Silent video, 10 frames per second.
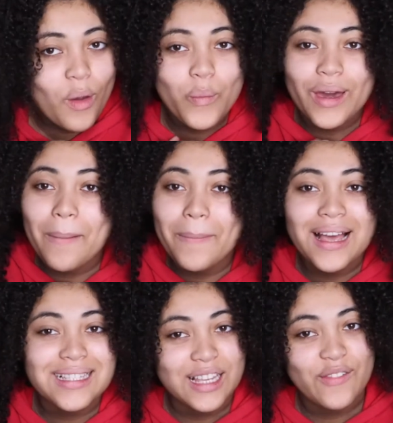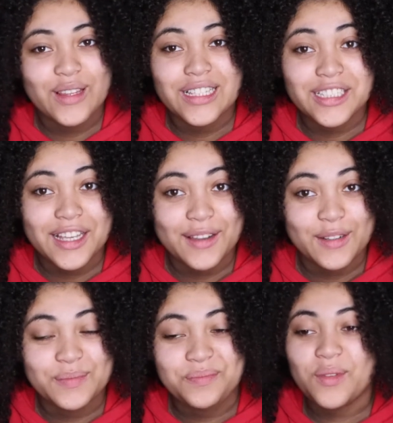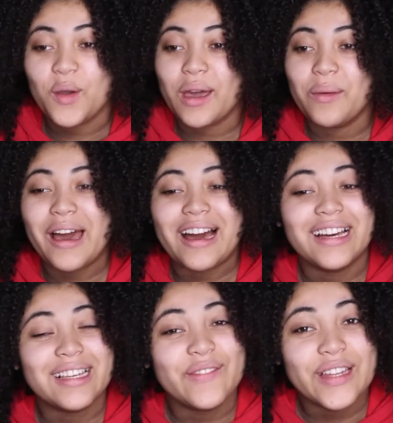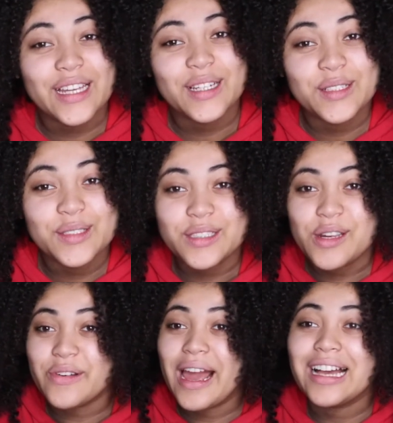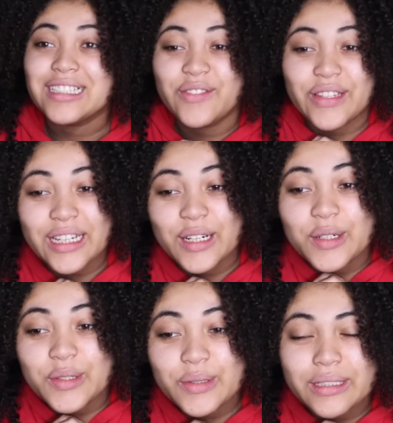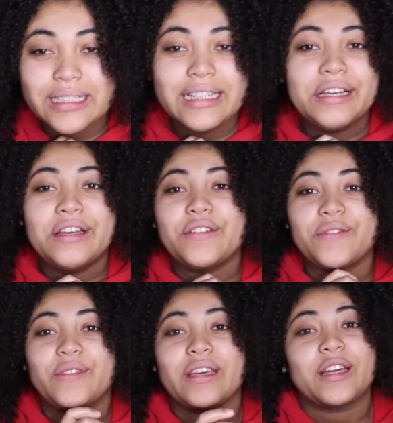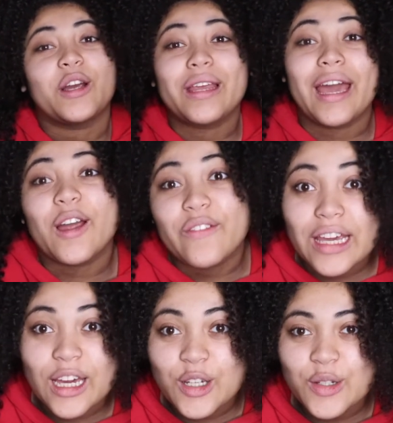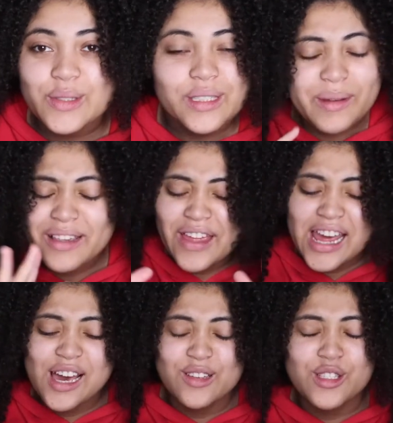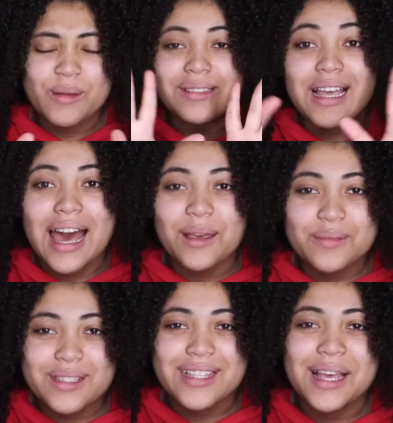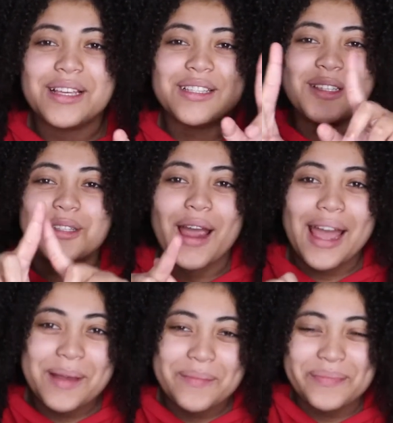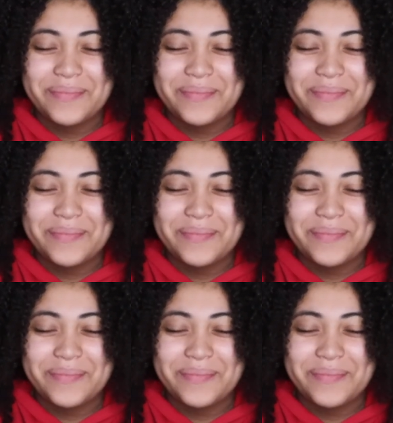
we got mad stuff on this channel okay we got cooking videos reaction videos even curly hair videos so many videos so many types subscribe